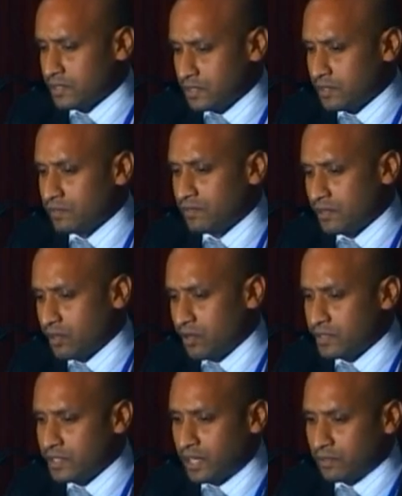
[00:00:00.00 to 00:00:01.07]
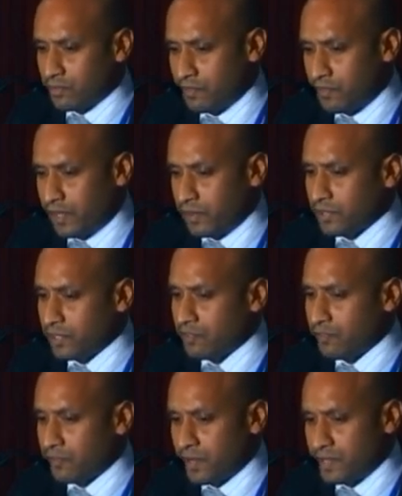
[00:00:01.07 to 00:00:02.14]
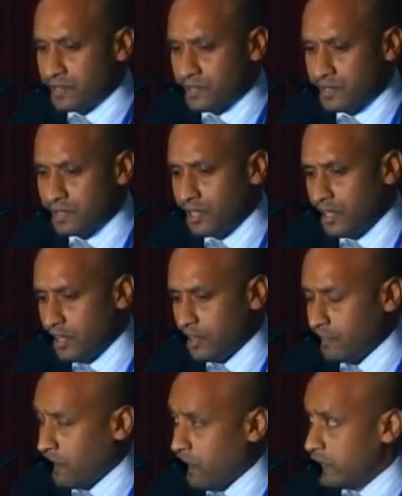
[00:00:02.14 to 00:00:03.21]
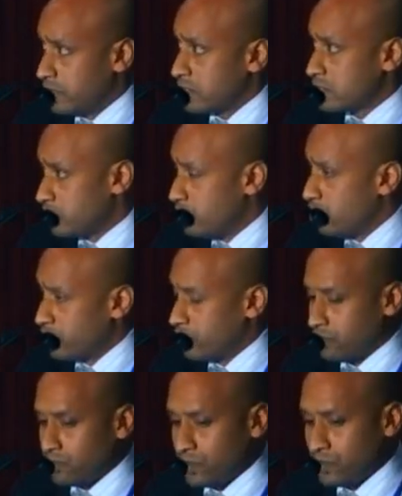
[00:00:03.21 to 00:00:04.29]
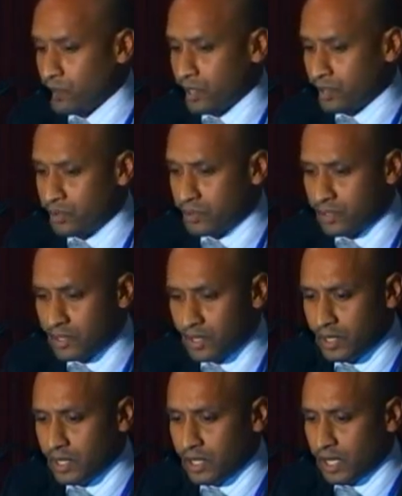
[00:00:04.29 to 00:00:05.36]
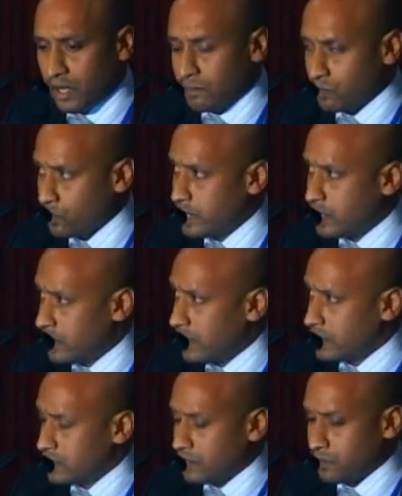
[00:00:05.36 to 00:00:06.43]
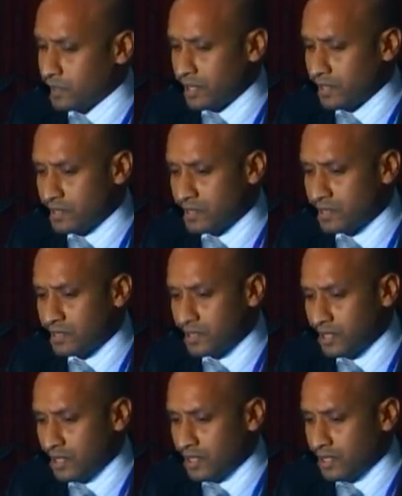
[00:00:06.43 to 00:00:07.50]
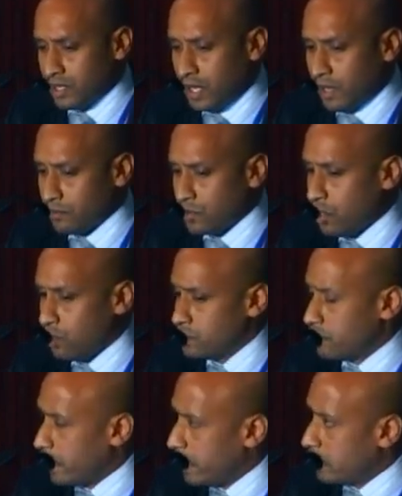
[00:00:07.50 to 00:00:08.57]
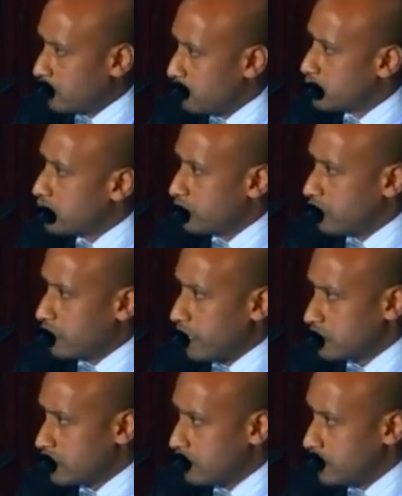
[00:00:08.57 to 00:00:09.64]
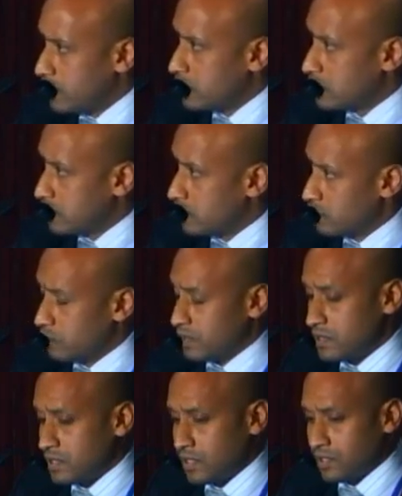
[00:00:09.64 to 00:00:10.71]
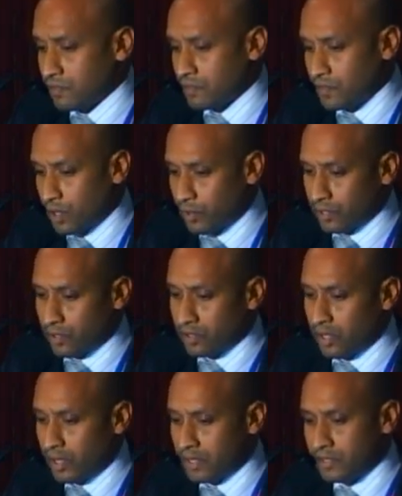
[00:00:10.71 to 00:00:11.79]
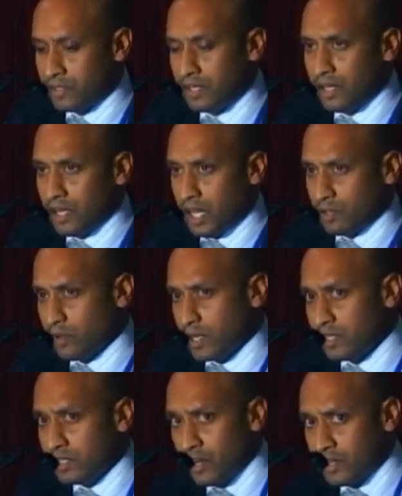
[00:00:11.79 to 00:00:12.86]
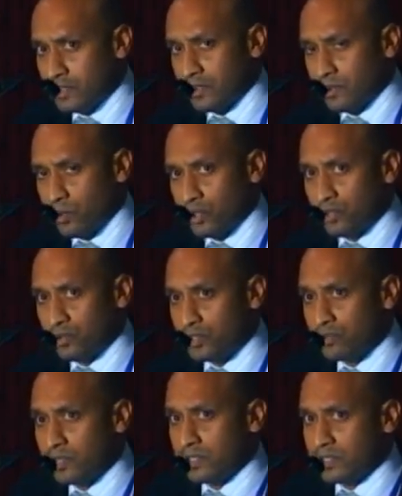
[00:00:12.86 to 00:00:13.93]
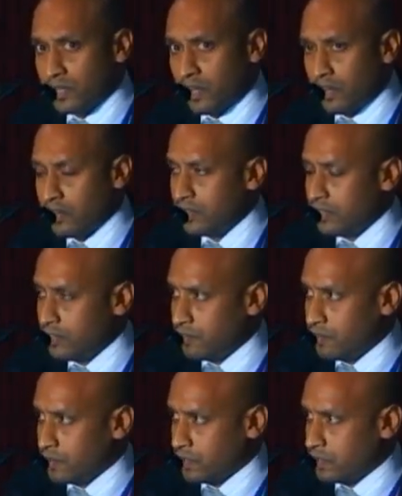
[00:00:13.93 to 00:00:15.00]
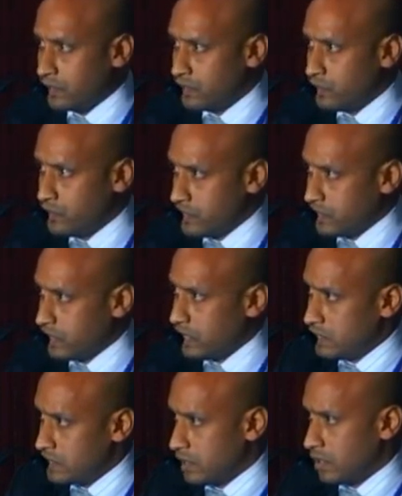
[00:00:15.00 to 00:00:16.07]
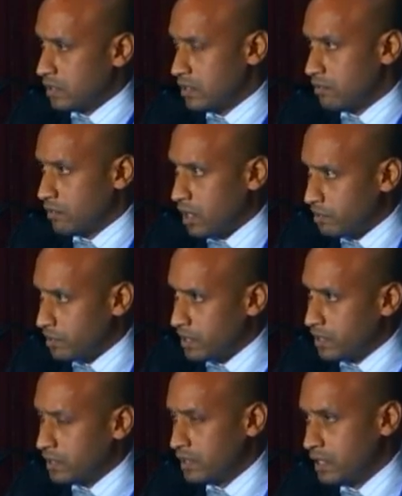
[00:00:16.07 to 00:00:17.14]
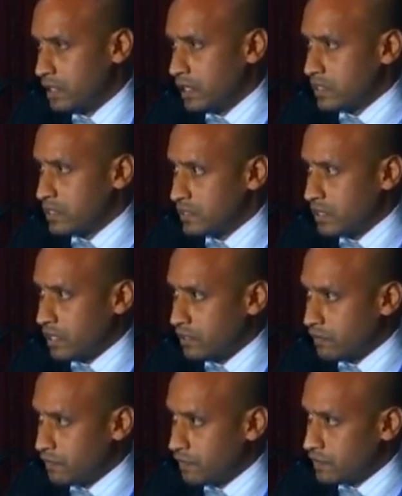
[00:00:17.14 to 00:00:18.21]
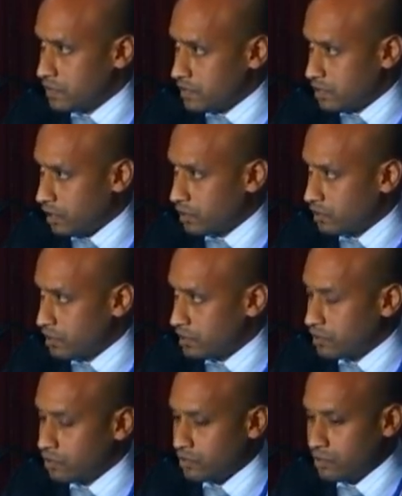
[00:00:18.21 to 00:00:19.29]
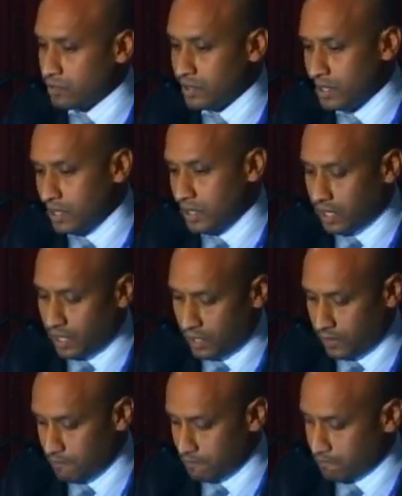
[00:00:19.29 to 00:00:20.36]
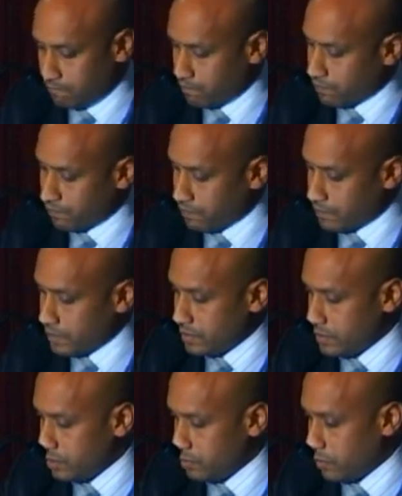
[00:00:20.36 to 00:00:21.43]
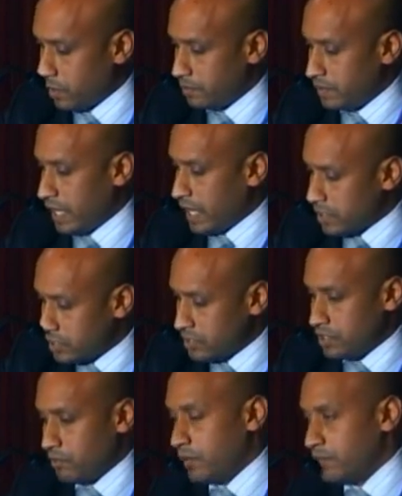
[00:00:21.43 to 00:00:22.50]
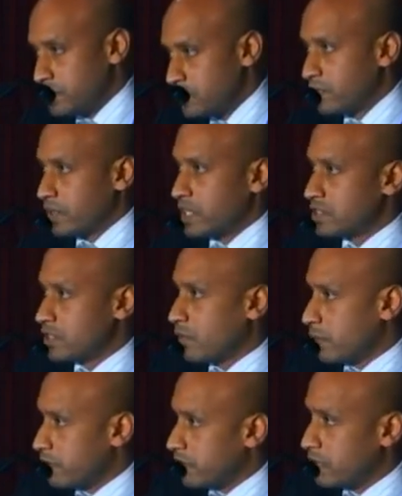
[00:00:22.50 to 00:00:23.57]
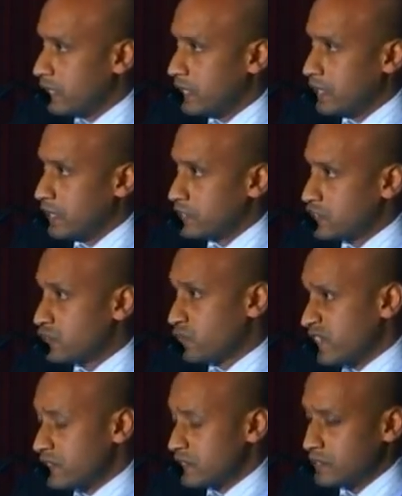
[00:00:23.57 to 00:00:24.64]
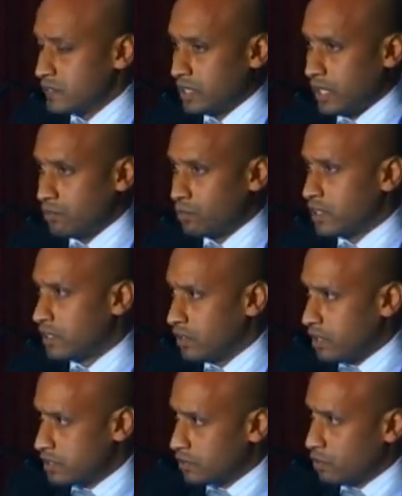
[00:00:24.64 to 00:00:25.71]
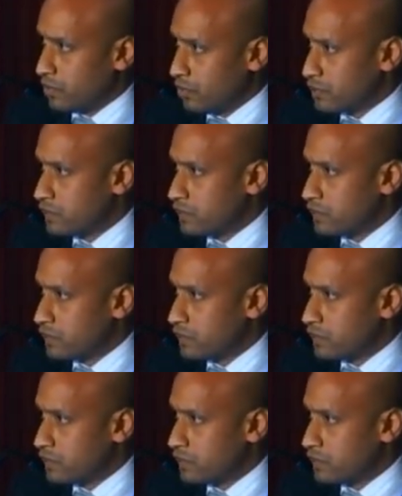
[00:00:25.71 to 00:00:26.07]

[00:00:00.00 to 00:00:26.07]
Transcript: as contact with family and friends, finding support in the real world, um, reconnecting with others, um, cultivating alternate activities to do instead of going online, and recognizing what your triggers are for using the internet. It might be a state of psychological, um, you might be anxious, you might be depressed, you might be stressed, and recognizing what those